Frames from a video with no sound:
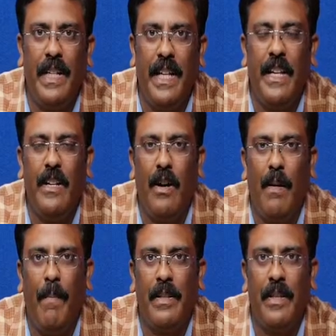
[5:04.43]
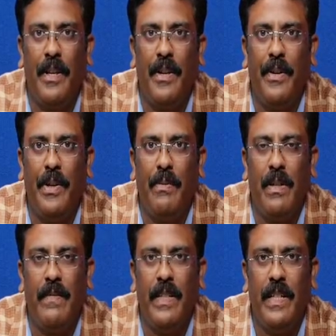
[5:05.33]
any complex circuit into
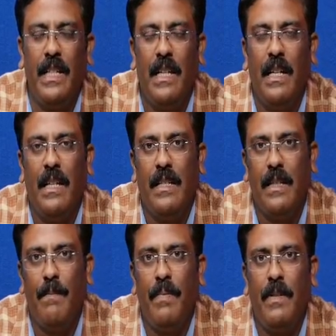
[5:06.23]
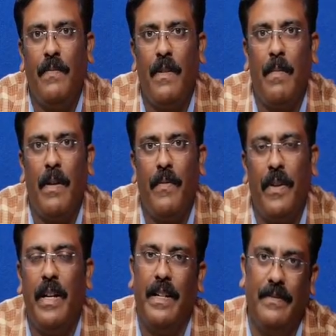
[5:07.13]
a very simpler form of a
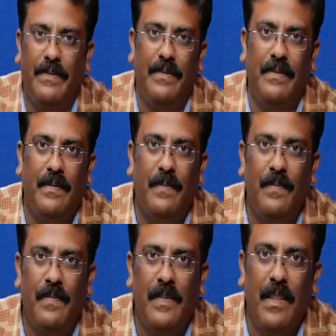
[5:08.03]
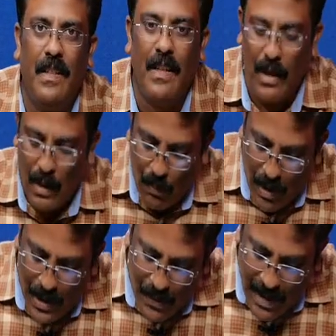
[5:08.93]
graph.
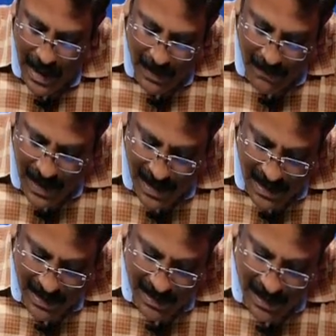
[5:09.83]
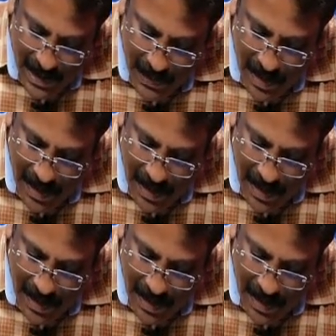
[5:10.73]
Once you convert your